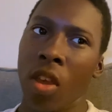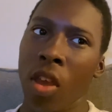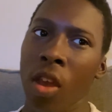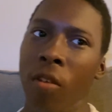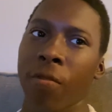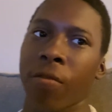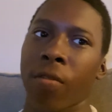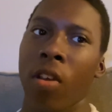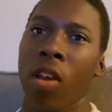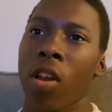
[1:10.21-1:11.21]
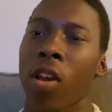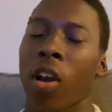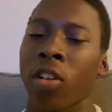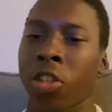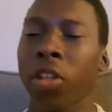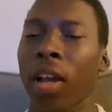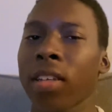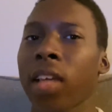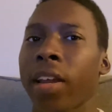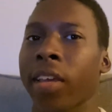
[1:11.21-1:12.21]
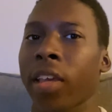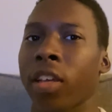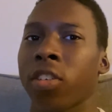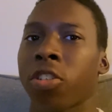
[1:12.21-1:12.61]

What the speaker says: if she does that again,